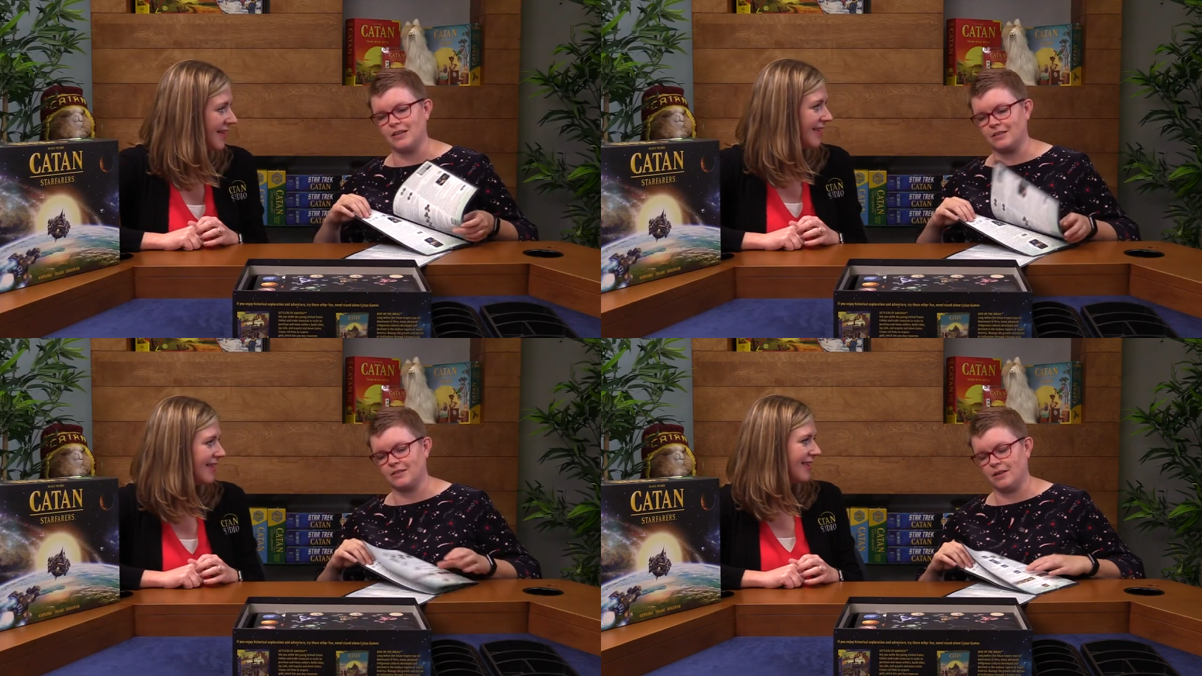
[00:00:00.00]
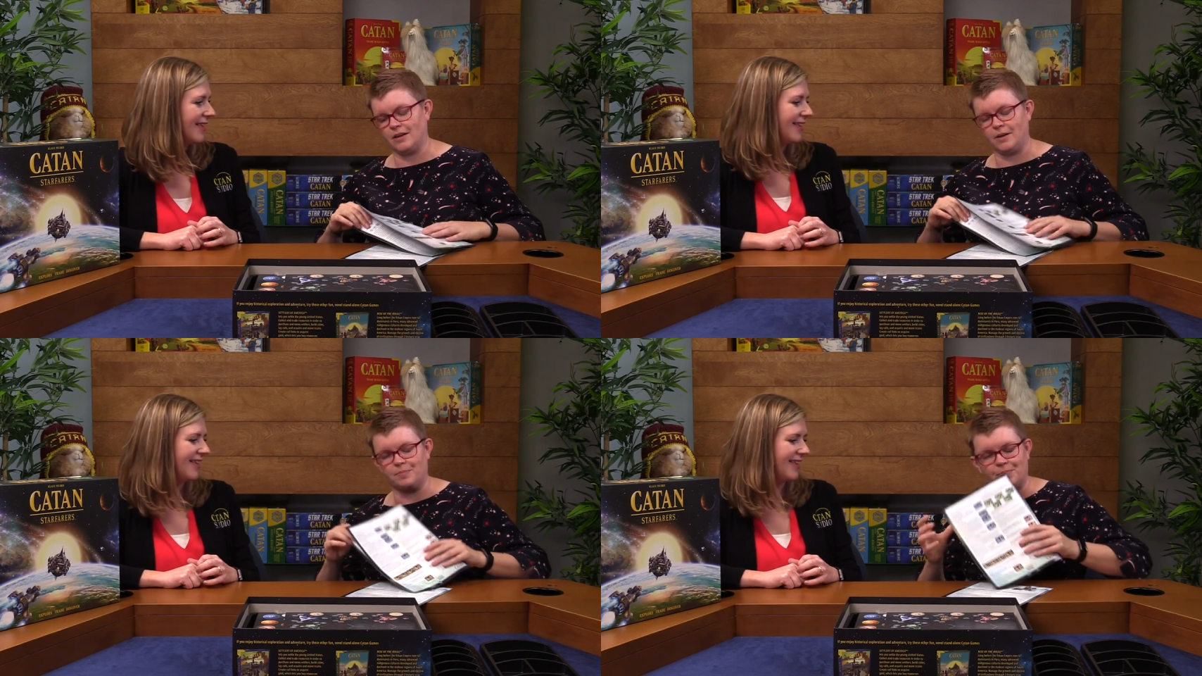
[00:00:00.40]
Speaker 1: is,
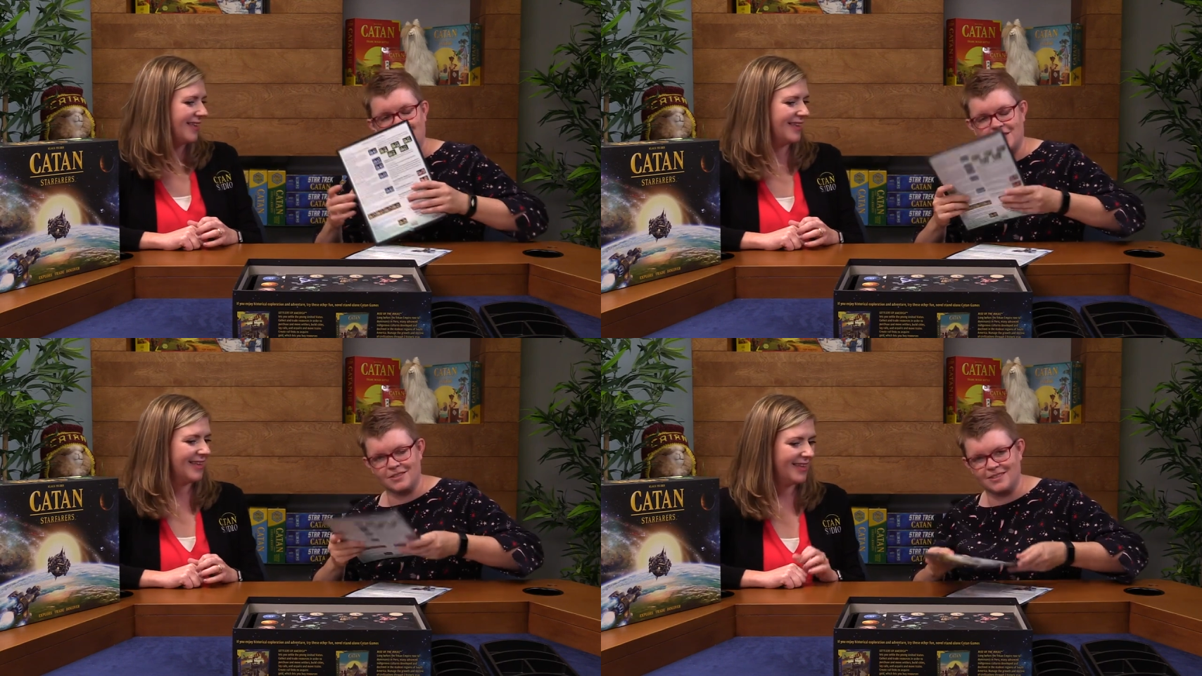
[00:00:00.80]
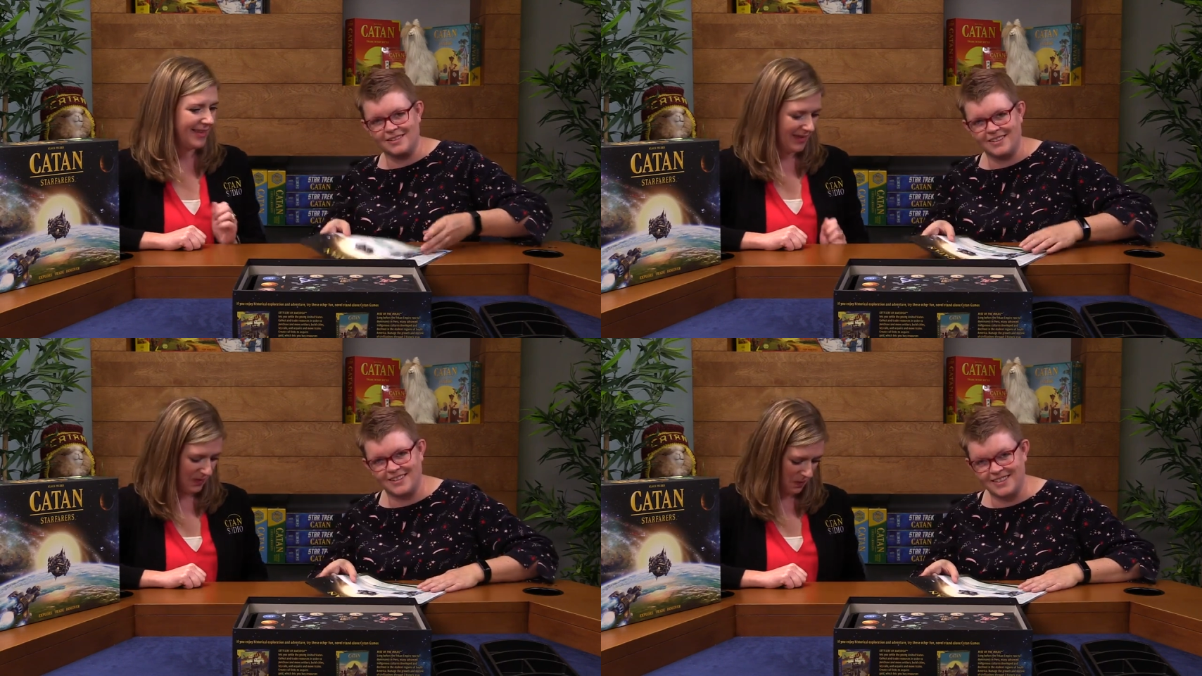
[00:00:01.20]
because
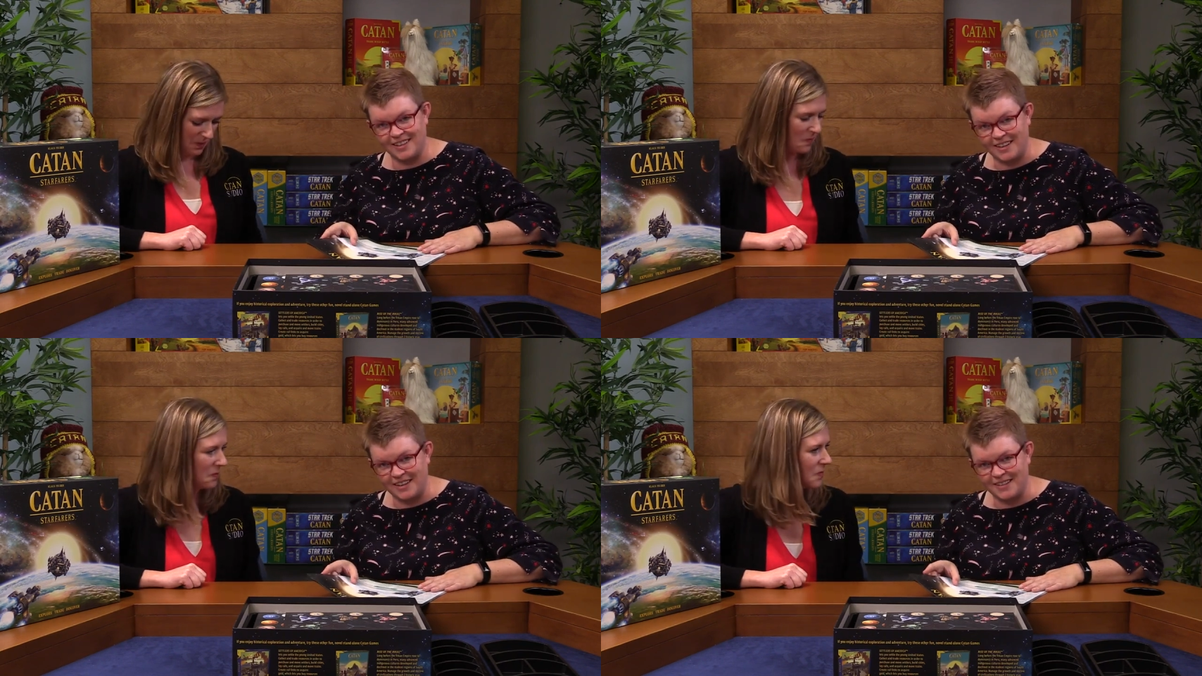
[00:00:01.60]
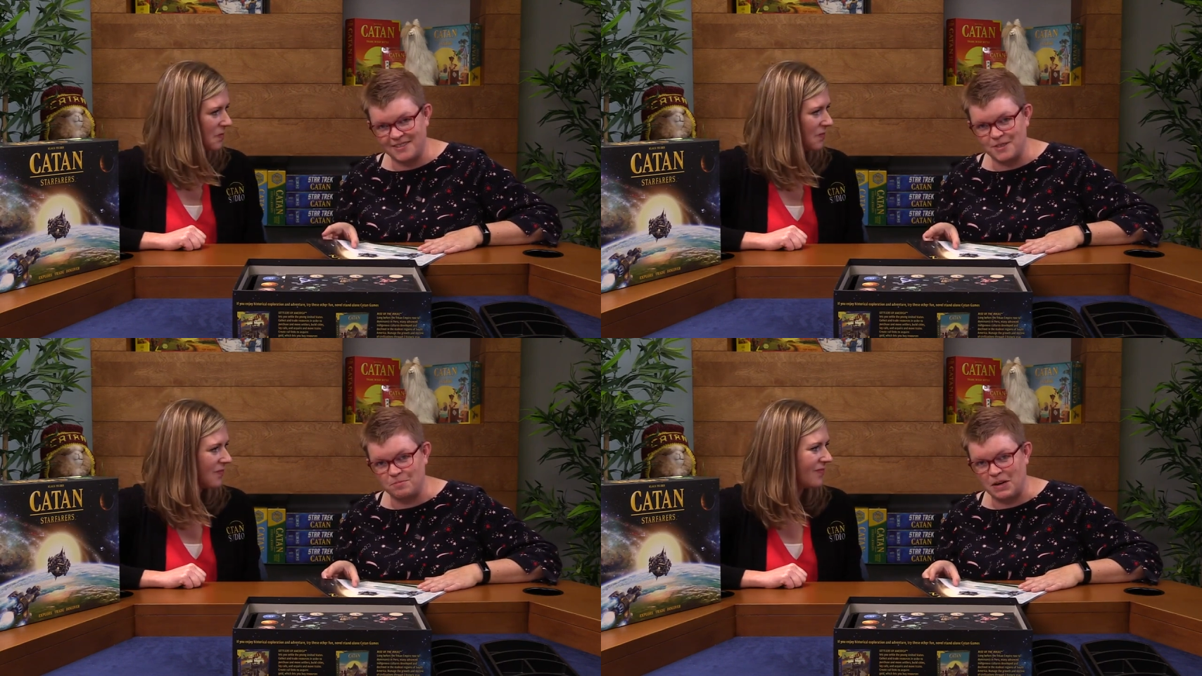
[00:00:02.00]
Catan
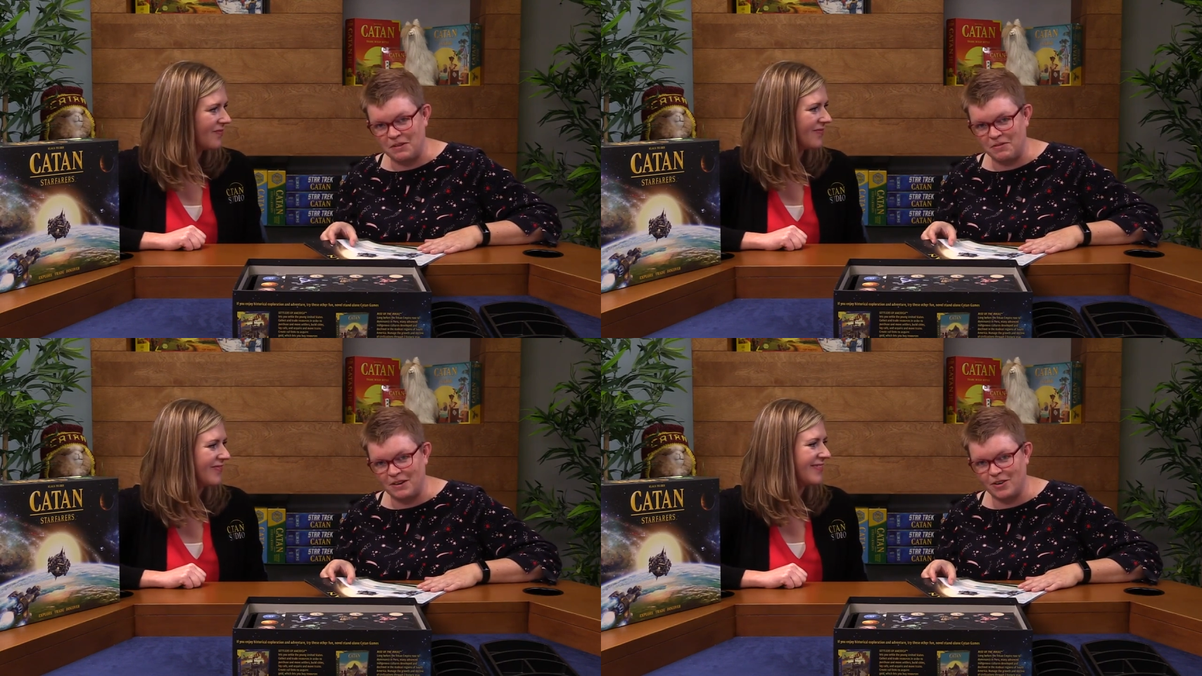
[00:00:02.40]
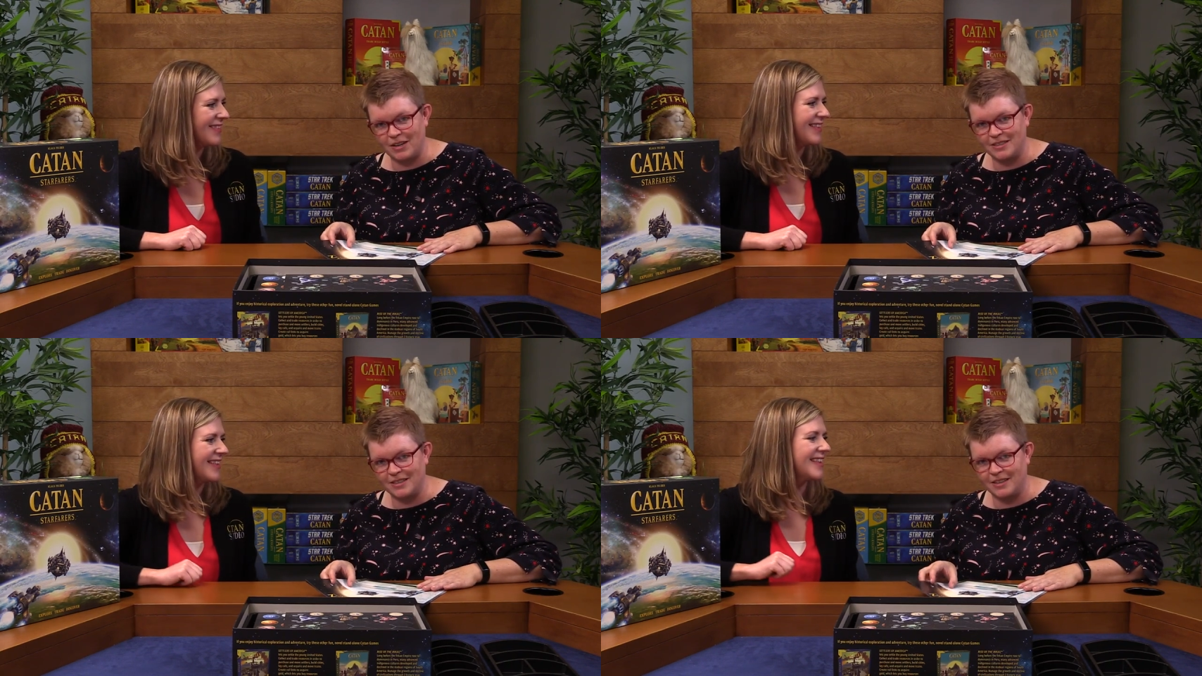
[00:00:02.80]
Inkas is my
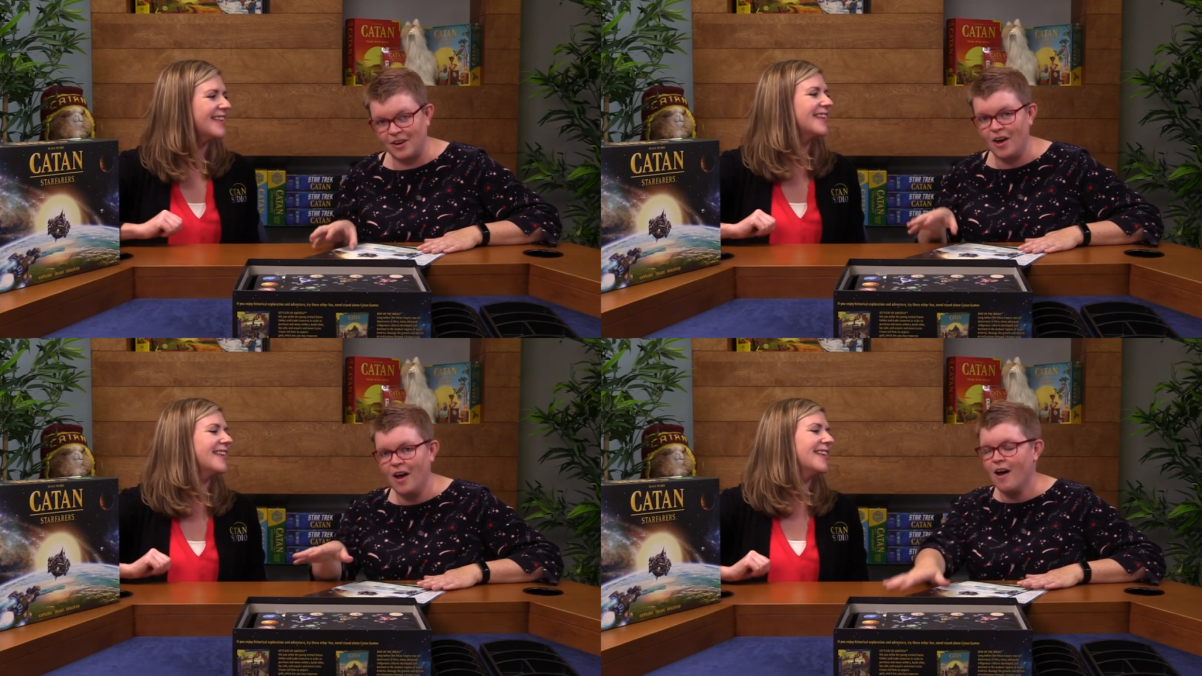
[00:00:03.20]
favorite Catan,